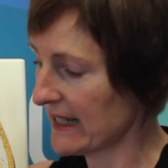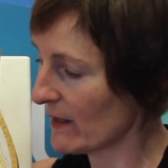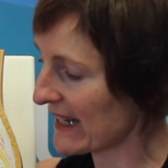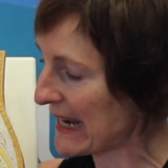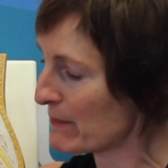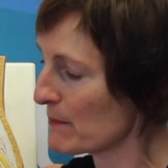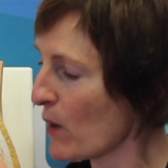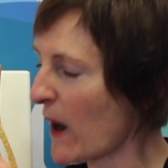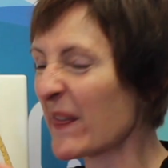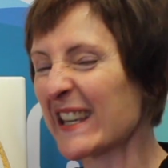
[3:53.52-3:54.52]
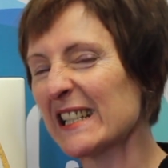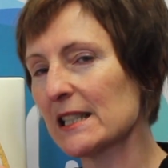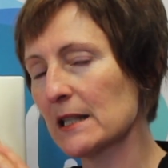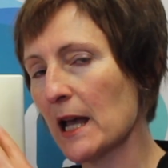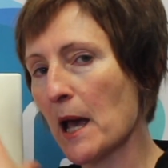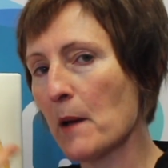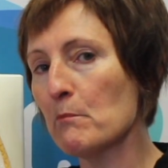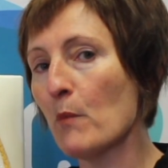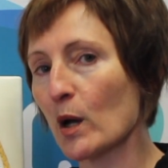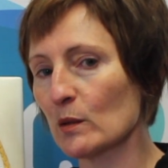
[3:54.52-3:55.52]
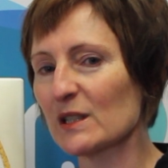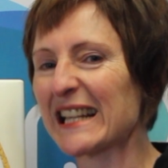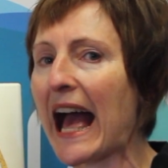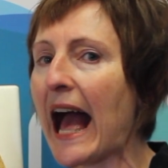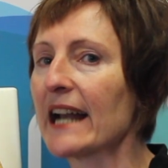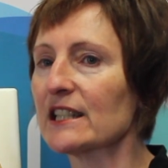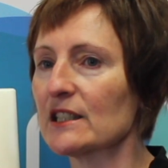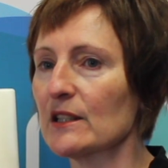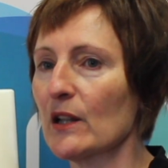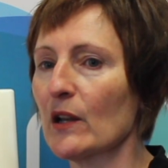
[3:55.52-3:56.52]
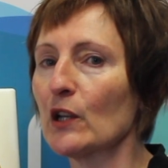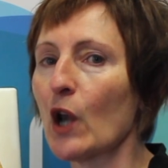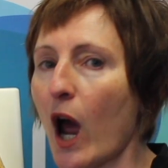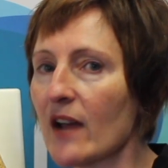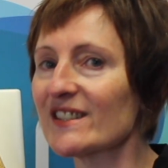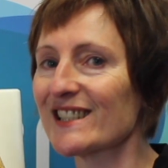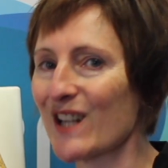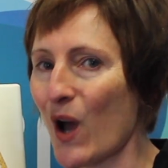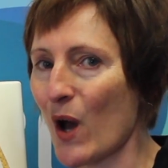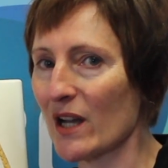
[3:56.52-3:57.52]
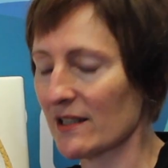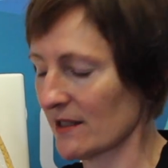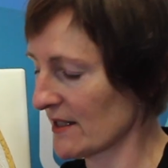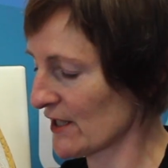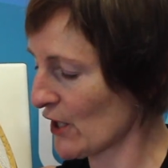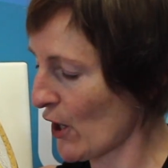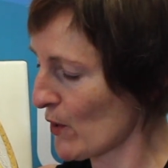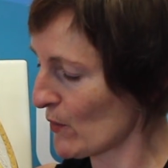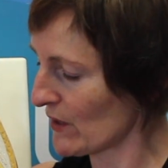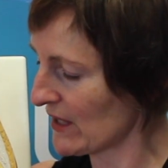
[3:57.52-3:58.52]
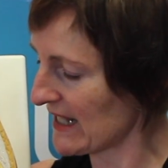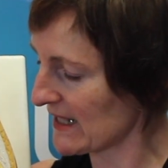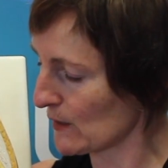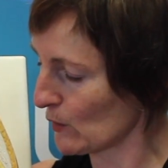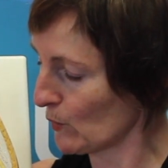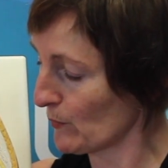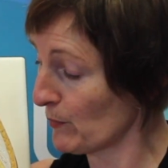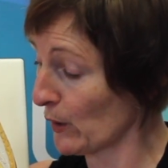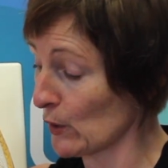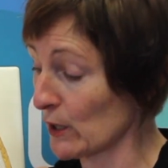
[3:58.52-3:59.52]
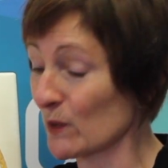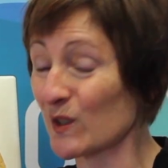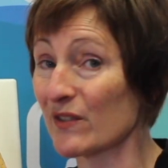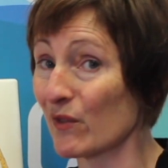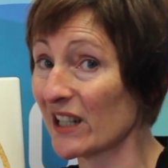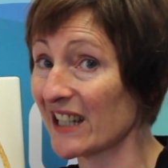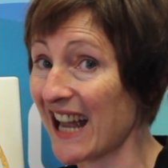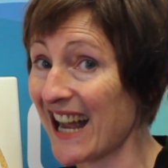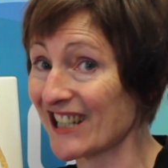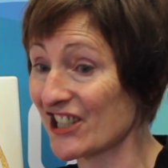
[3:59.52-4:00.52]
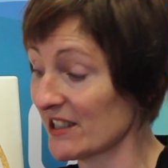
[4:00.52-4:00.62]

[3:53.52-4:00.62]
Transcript: Now keep in mind, these models aren't life size, so this balloon looks very large